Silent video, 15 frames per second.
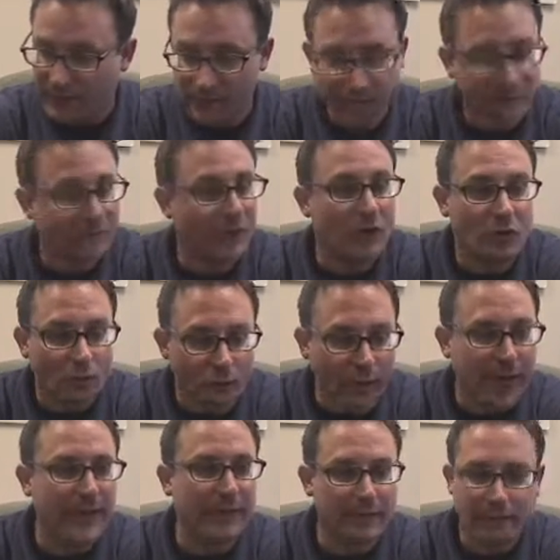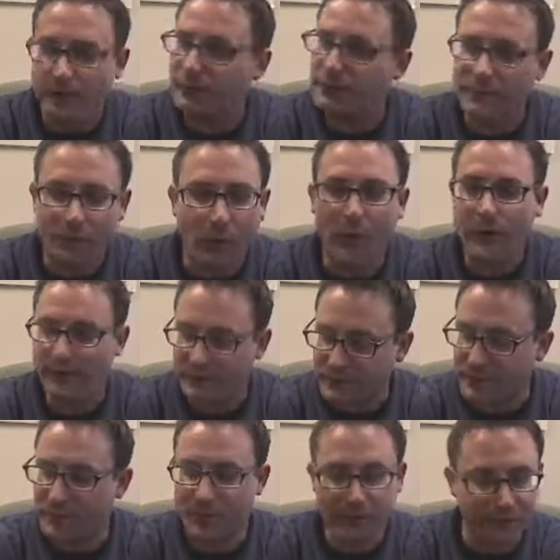And it's just a great little story,
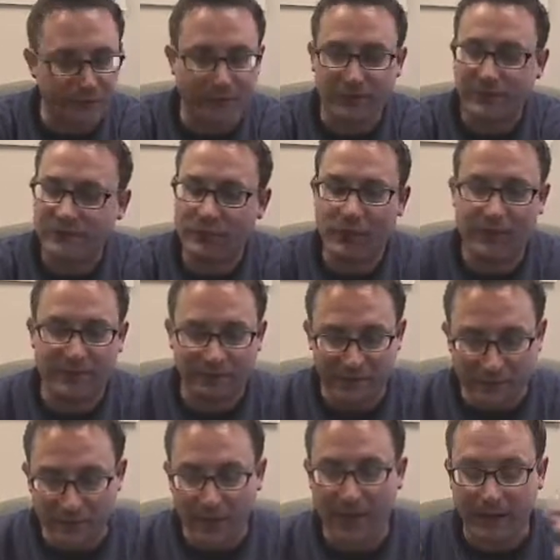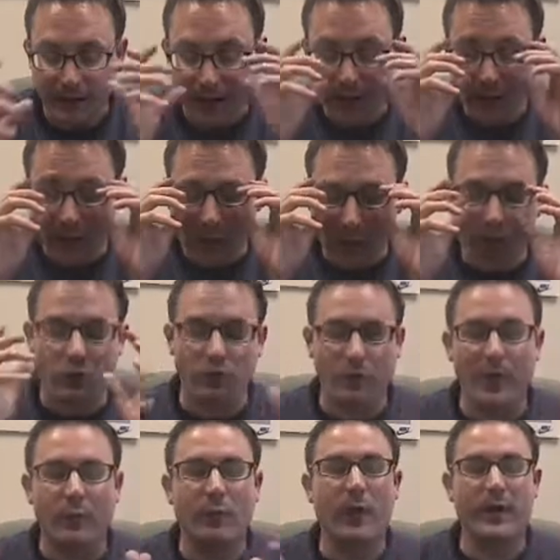just a perfect little story. It seemed like a
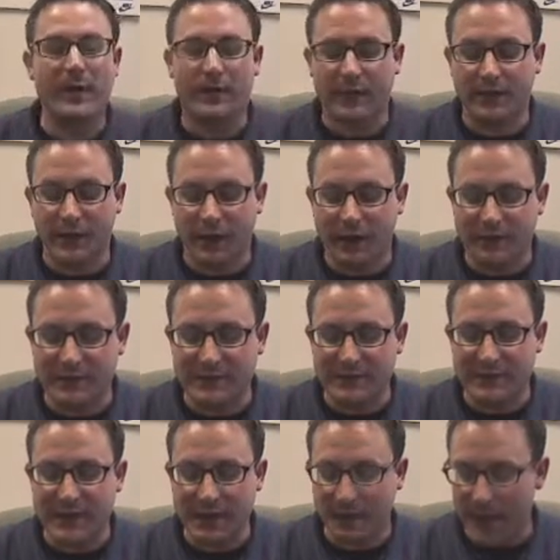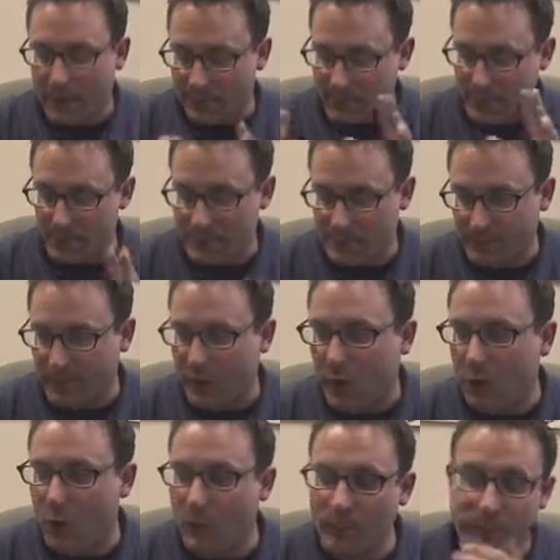great way to kick off the zine. Now we're going to do some
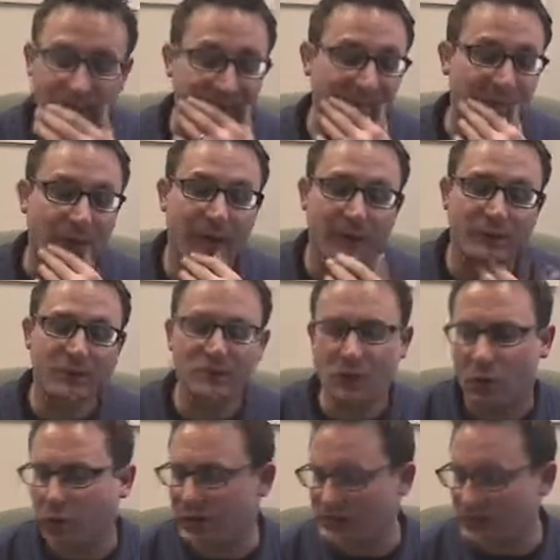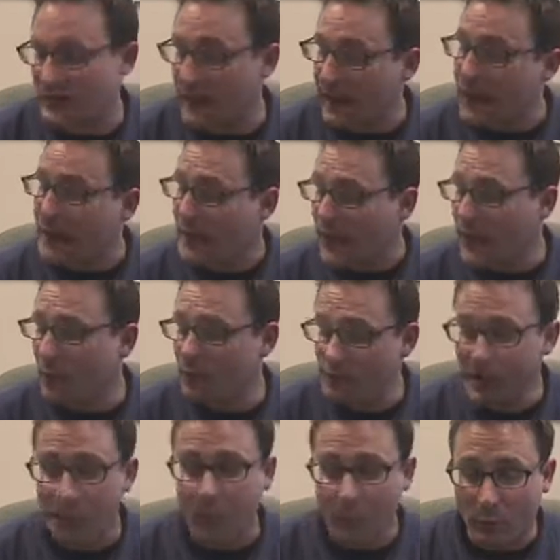poems. We got some other stories. So yeah, I hope
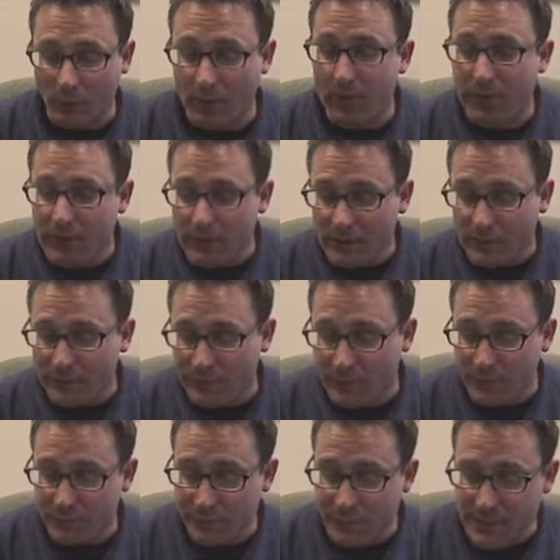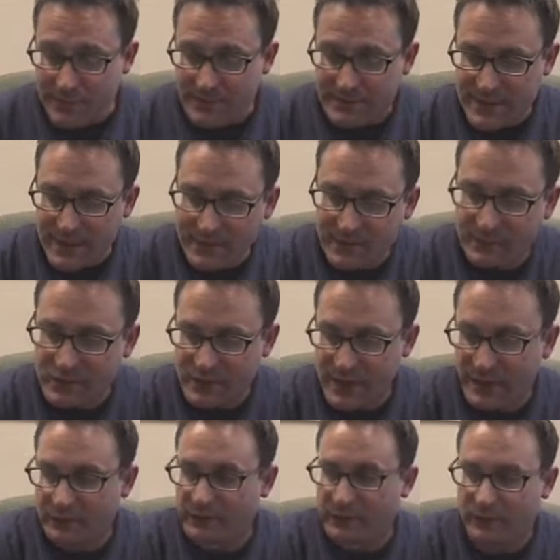people will feel free to take some
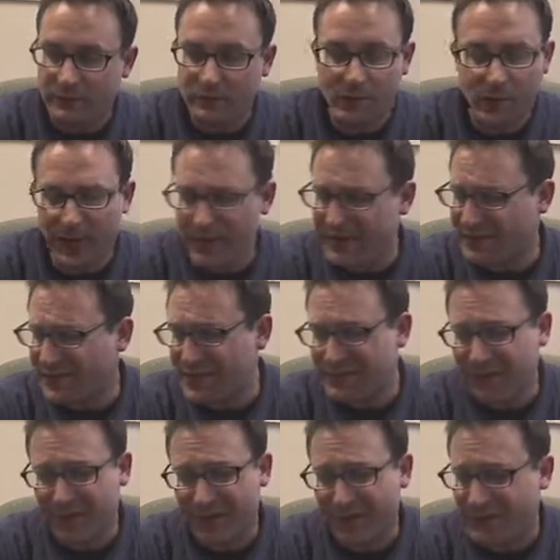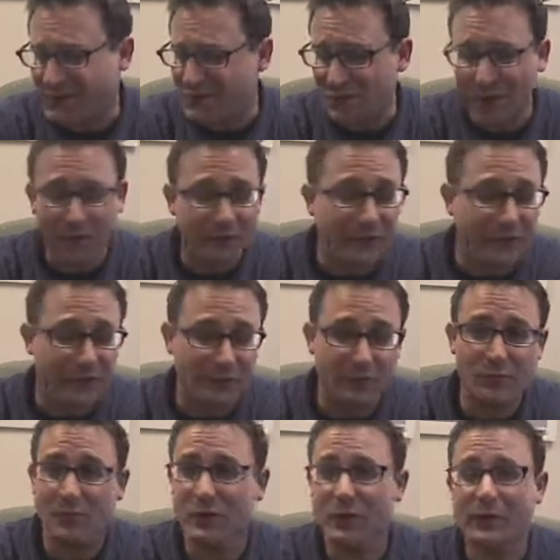chances. You know, anything for around
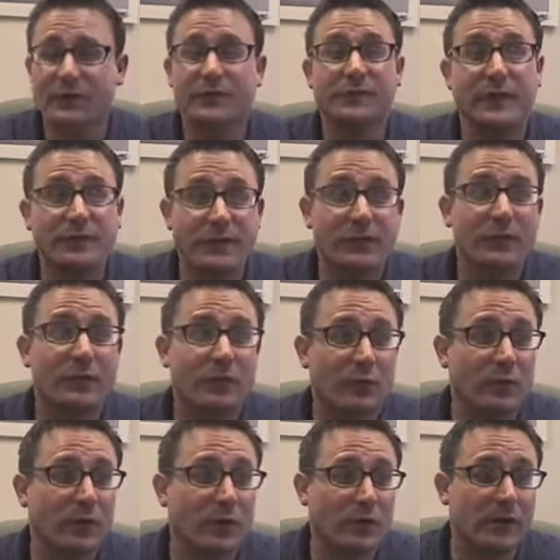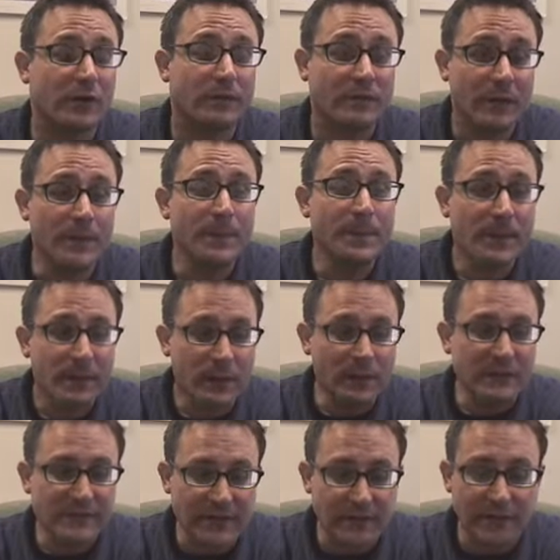1,200 words, 1,500 words, you
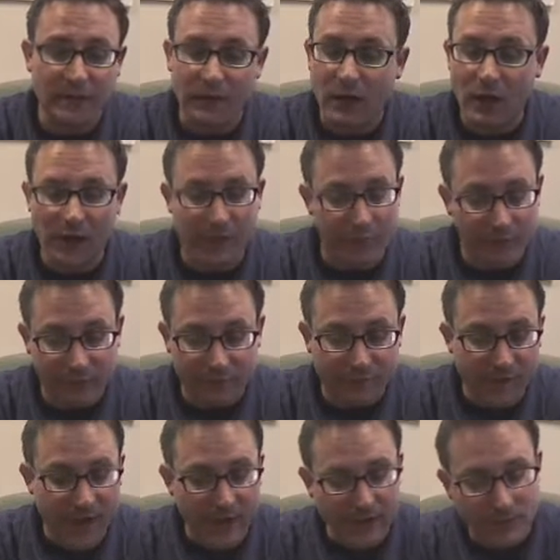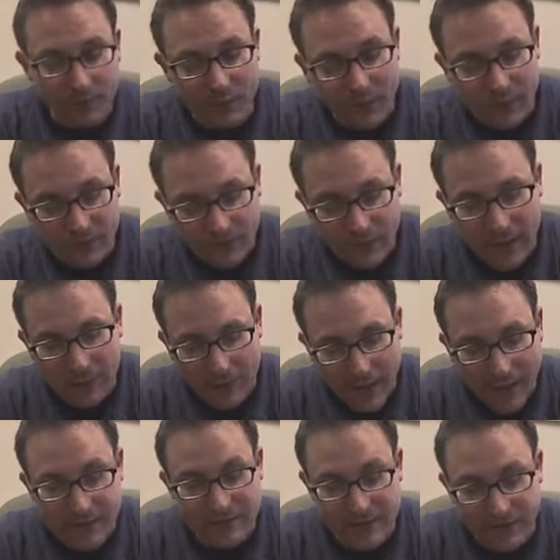know, send it along. If we can find a place, you know, I would
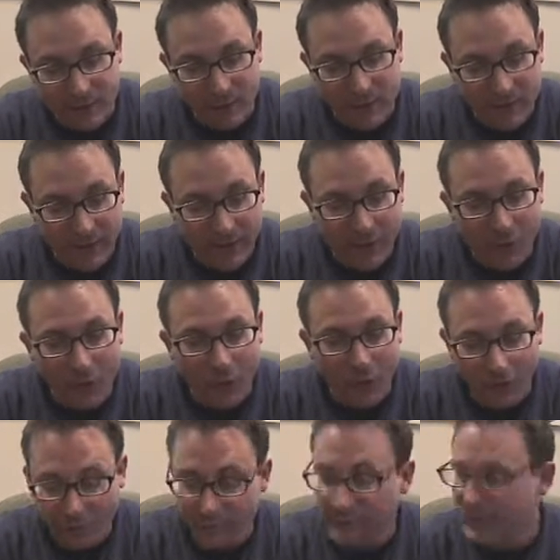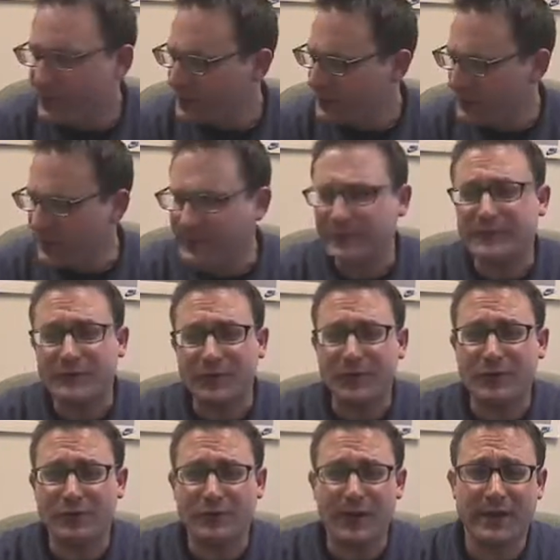add, Jim, that one of my goals is to
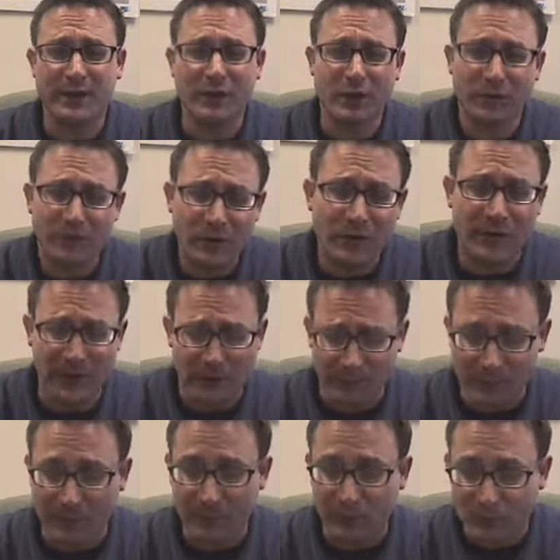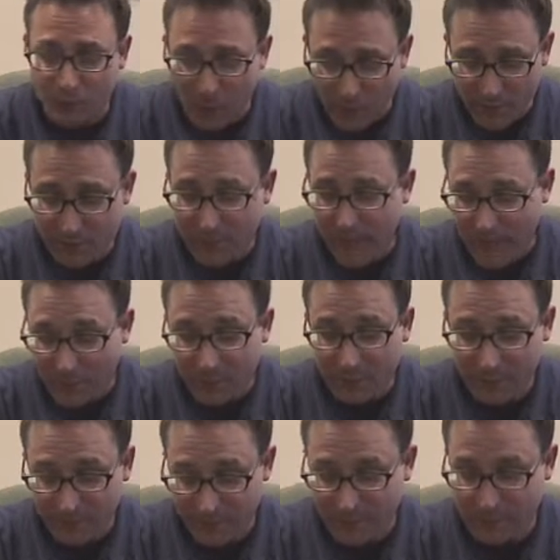sort of create a community. People who know they've got a
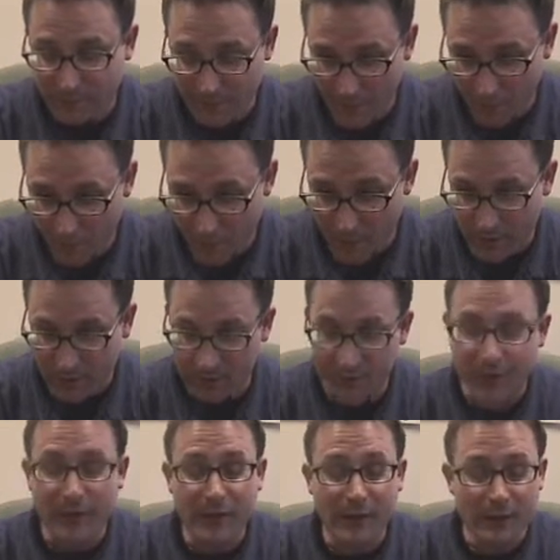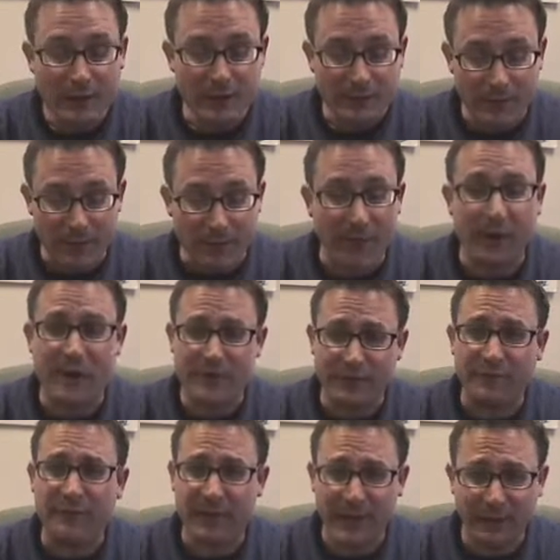place to submit work and they're sort of part of
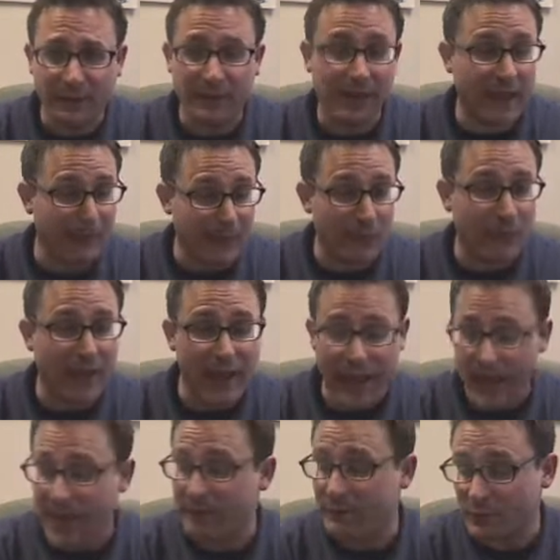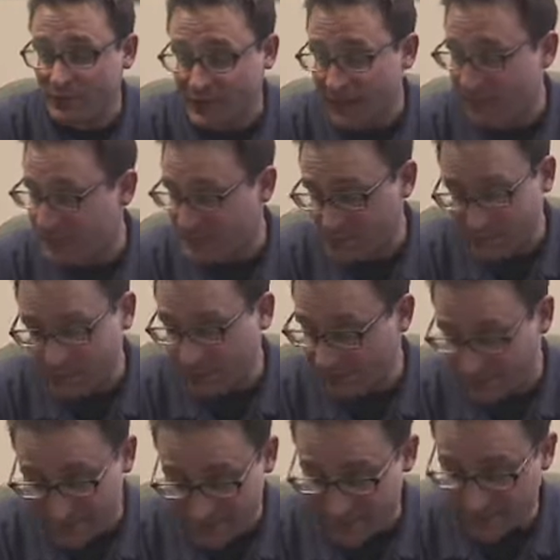a family. I mean, when I have those opportunities
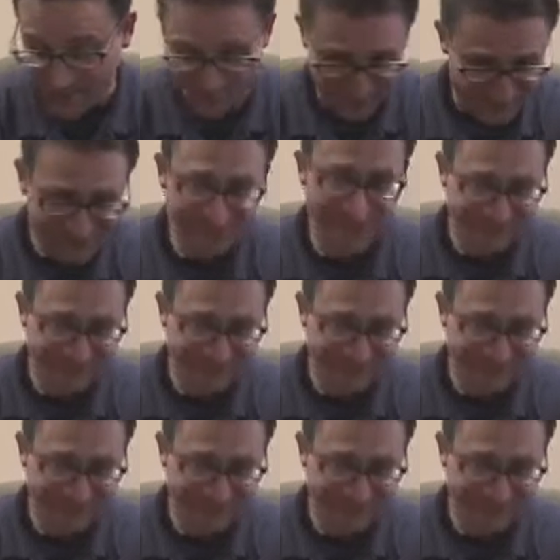myself,